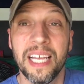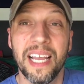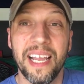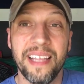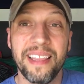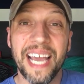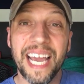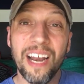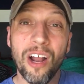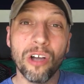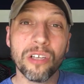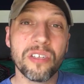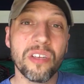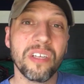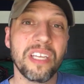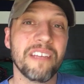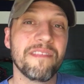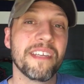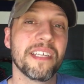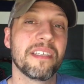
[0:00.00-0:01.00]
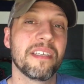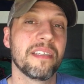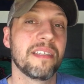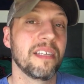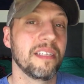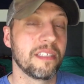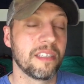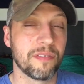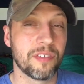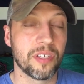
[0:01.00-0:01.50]
And that also gives us a
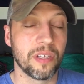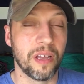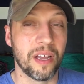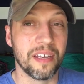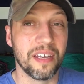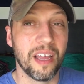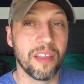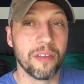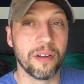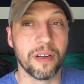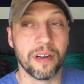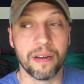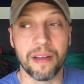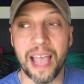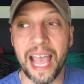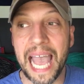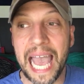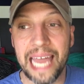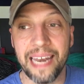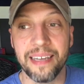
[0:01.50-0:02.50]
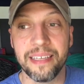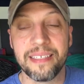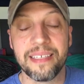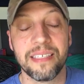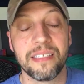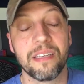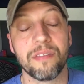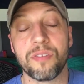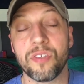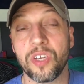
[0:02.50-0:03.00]
sense of another added
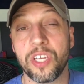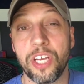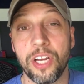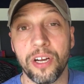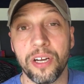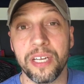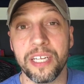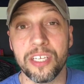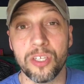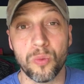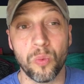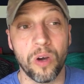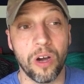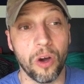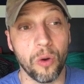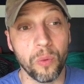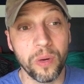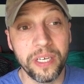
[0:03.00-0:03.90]
sense of security as well.